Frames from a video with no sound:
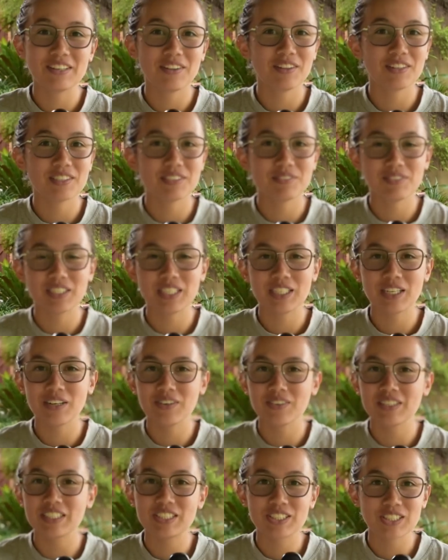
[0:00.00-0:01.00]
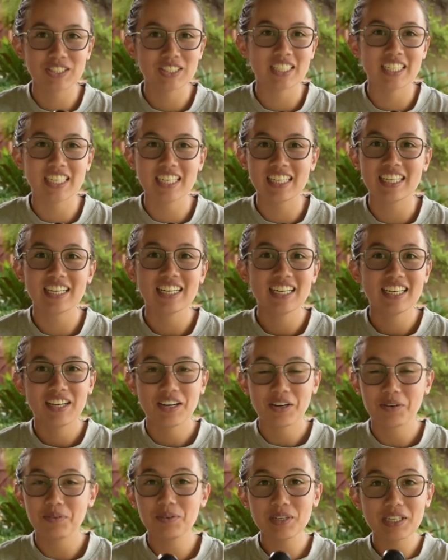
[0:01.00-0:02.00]
on this video and tuning in.
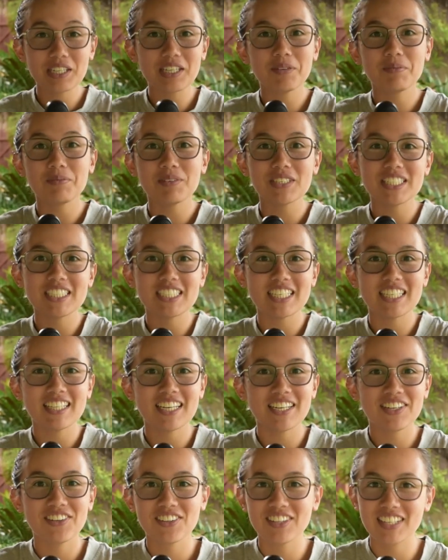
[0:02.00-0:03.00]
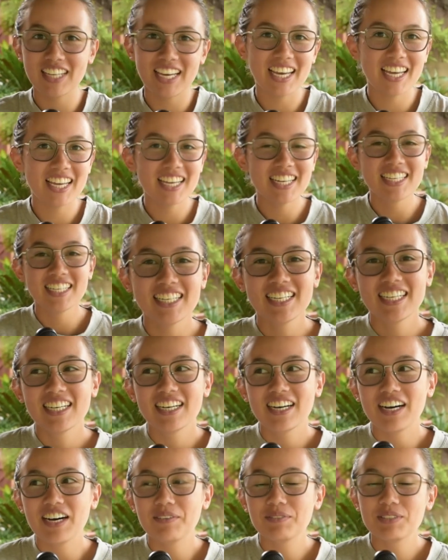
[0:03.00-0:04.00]
I really appreciate that you're there.
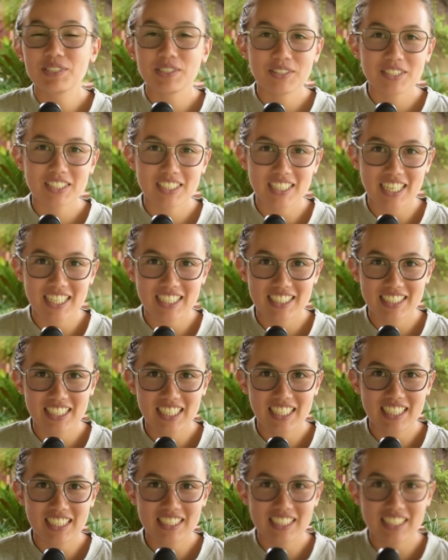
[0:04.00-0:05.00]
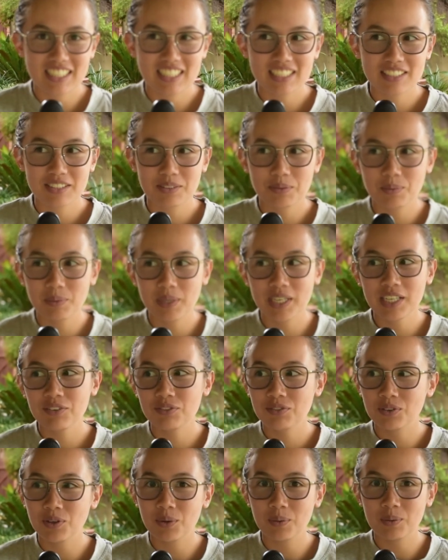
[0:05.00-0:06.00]
I'm so excited to get into this. Week
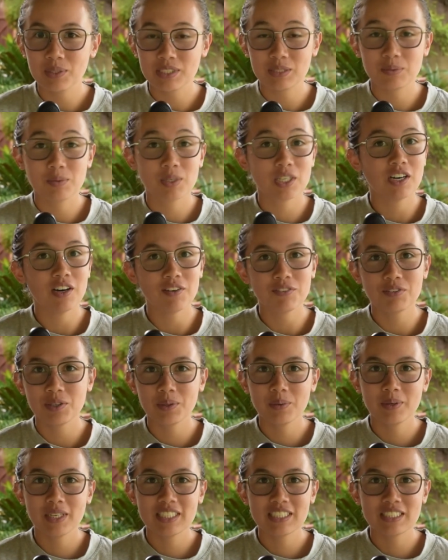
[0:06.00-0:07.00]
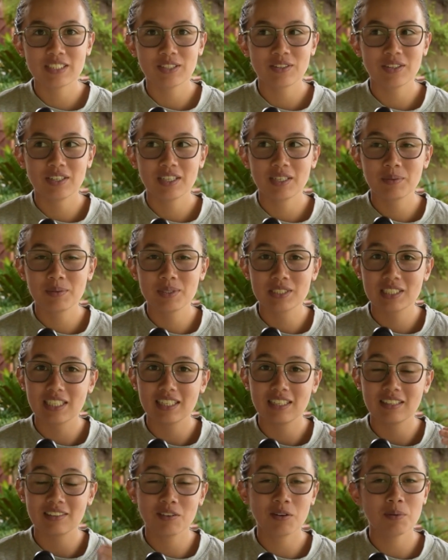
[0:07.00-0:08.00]
4 was a recovery week, so it was
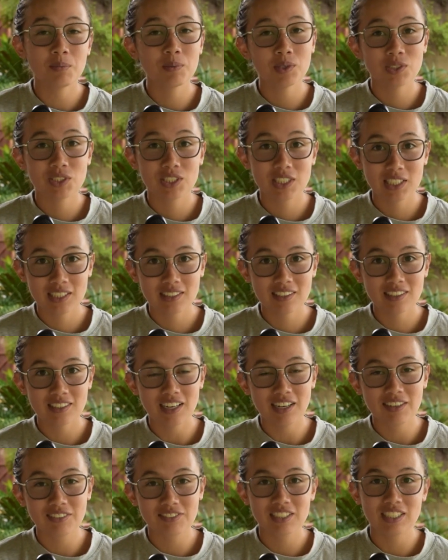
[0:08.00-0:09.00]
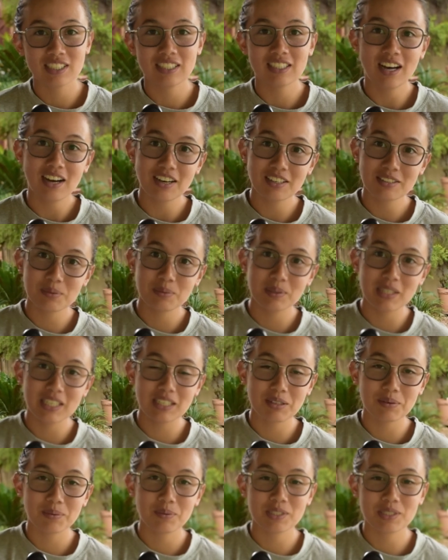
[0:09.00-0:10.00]
a lot more chill after last week,
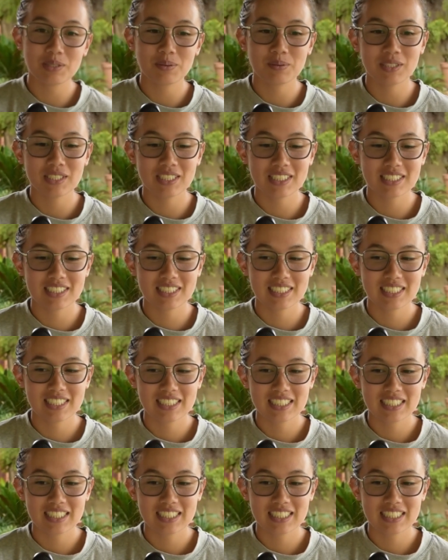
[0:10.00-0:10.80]
which was